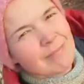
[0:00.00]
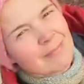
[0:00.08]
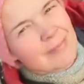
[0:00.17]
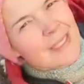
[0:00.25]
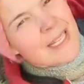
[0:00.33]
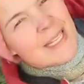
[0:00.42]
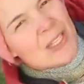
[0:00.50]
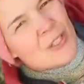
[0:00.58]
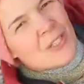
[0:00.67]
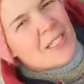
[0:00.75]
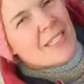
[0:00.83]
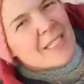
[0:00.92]
today
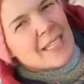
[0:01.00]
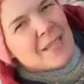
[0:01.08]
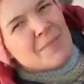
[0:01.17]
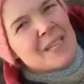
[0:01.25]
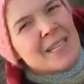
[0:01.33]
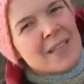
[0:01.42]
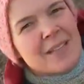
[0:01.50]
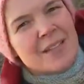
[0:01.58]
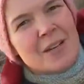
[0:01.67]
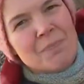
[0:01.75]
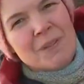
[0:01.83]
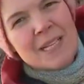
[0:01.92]
you can see me
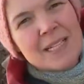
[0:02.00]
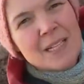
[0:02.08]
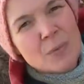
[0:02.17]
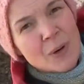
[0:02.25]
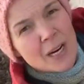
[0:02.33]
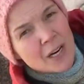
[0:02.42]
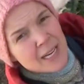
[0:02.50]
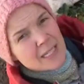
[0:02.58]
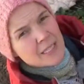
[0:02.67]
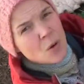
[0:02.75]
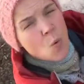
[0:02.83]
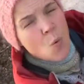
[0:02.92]
completely wireless.